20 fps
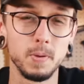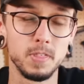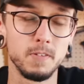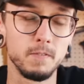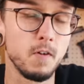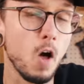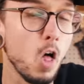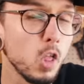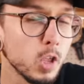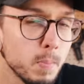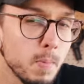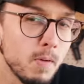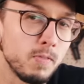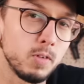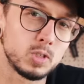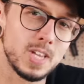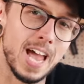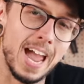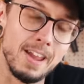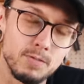But the volume of
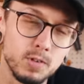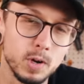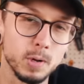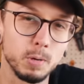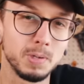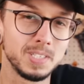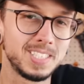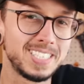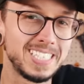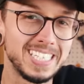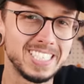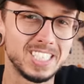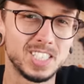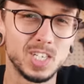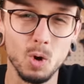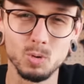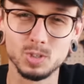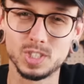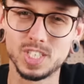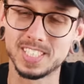those high frequencies
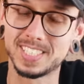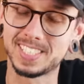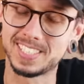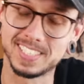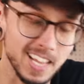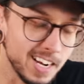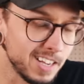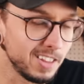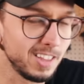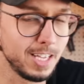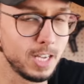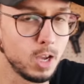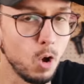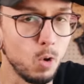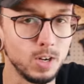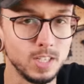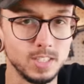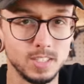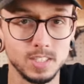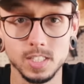don't just suddenly
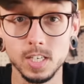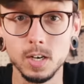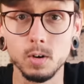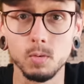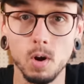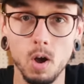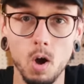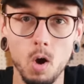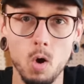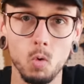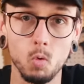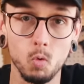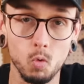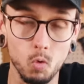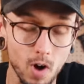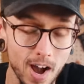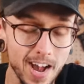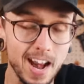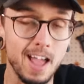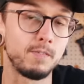go to zero
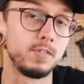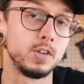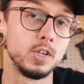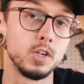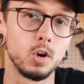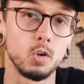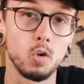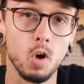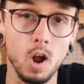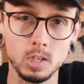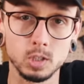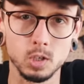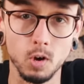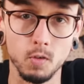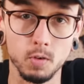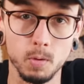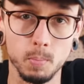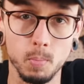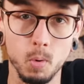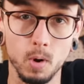right after your
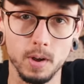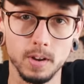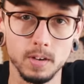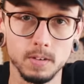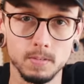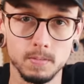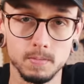crossover point.